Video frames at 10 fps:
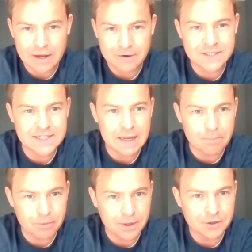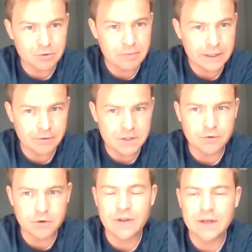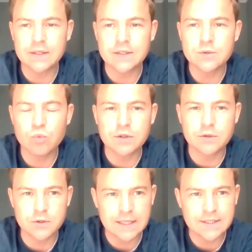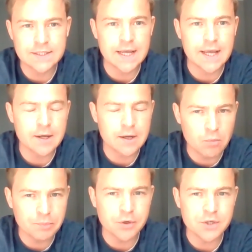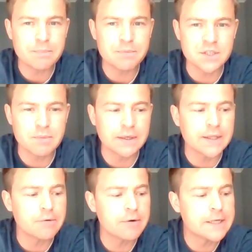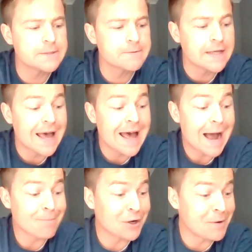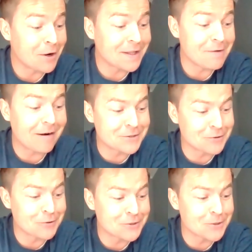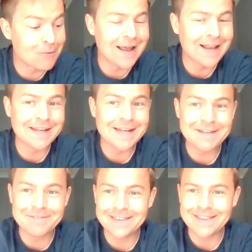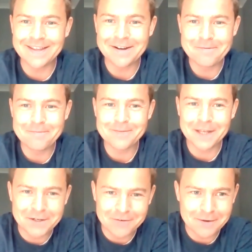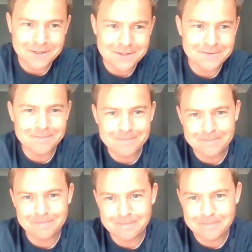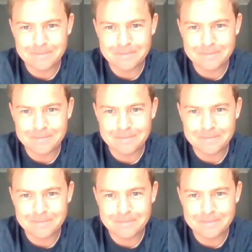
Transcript: Why do we have separate intermediaries for defendants? What does that say, and what perceptions might that raise? I'm going to be out of time very soon, so I'll leave it there. Thank you very much.